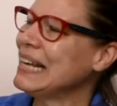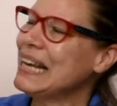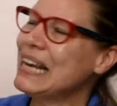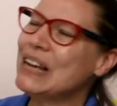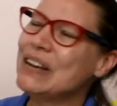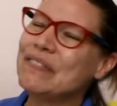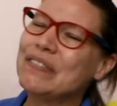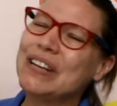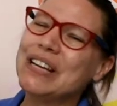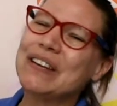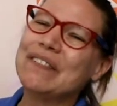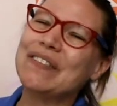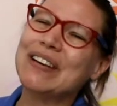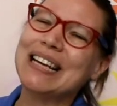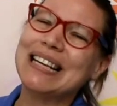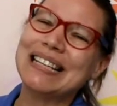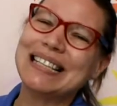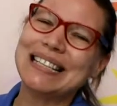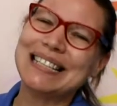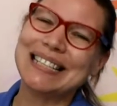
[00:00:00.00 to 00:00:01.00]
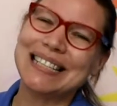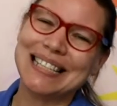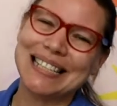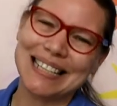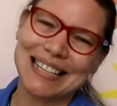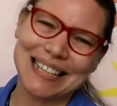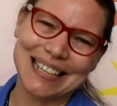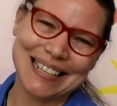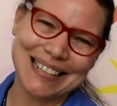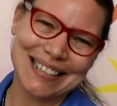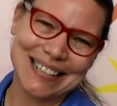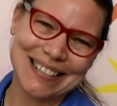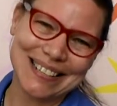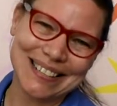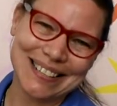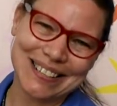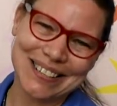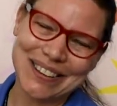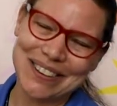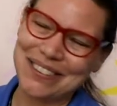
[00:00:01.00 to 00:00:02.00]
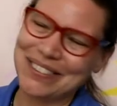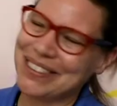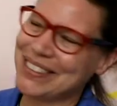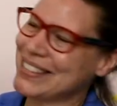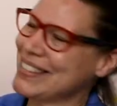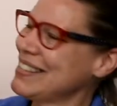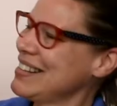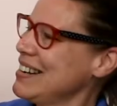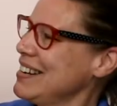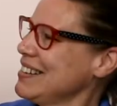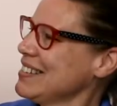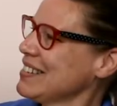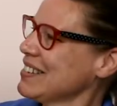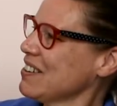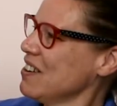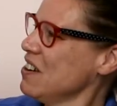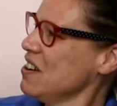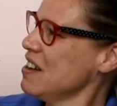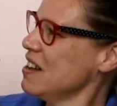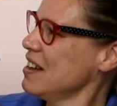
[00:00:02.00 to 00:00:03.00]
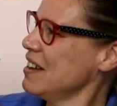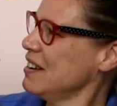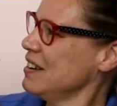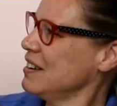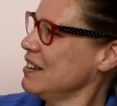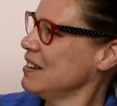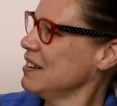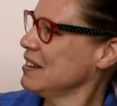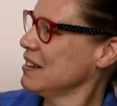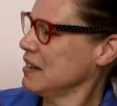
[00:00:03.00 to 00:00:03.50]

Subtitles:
even if he does notice that it's gone,